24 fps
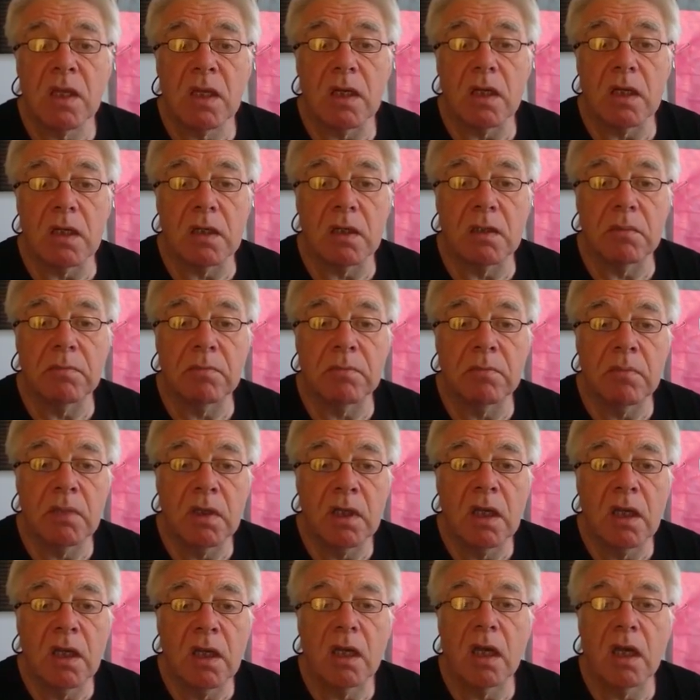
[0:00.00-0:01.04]

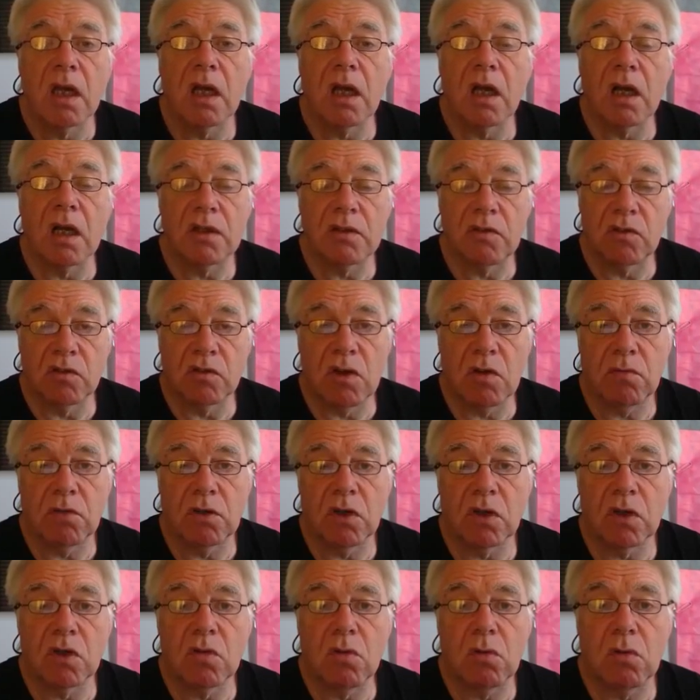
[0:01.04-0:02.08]
I discovered
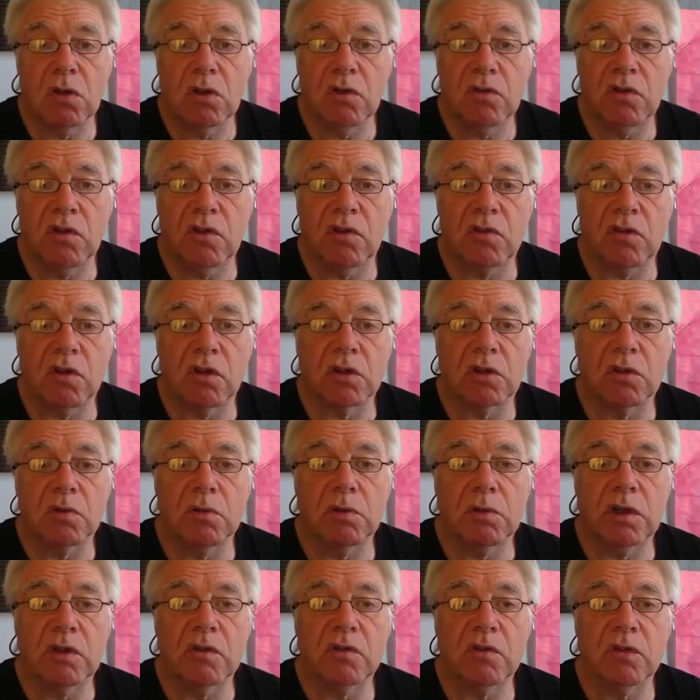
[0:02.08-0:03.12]
that a quality
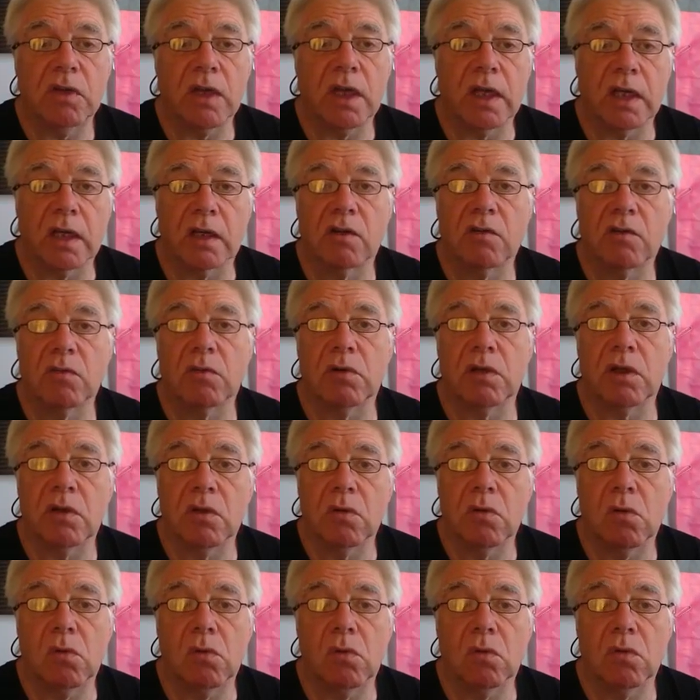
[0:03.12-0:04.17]
cycle isn't actually
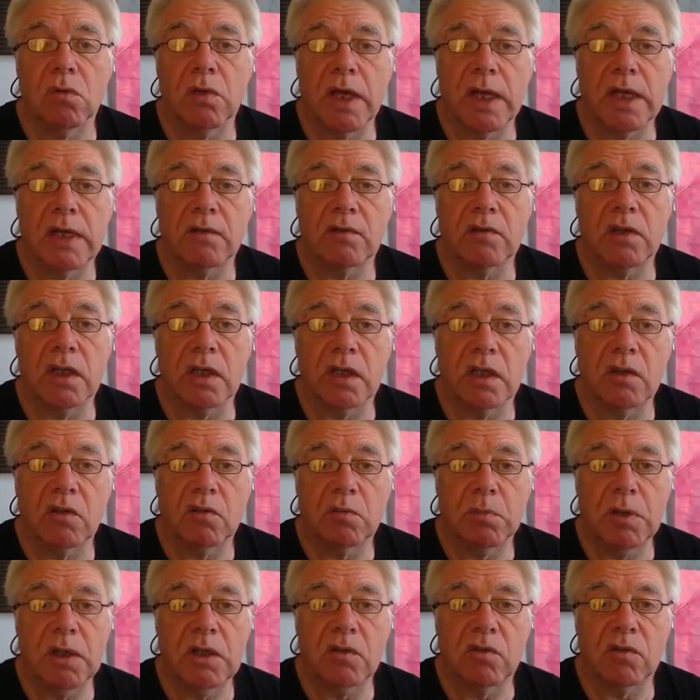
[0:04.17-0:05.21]
all that
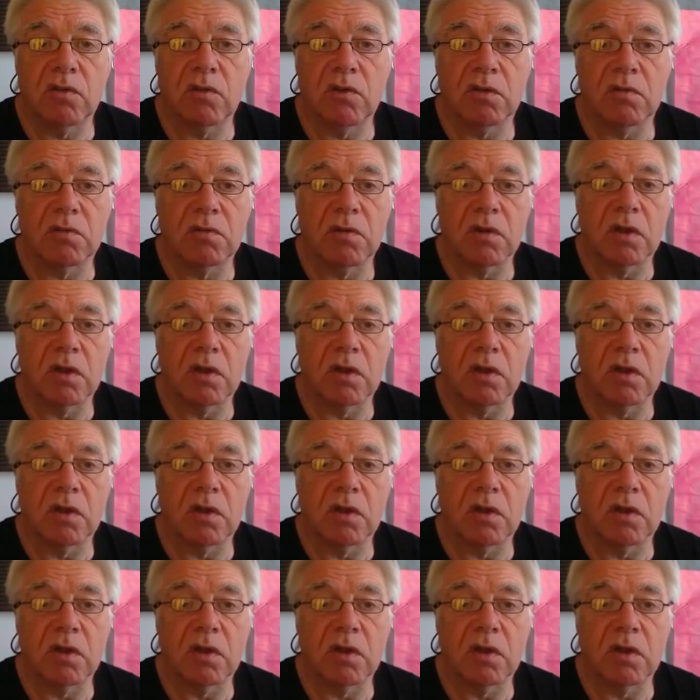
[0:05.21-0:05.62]
inexpensive.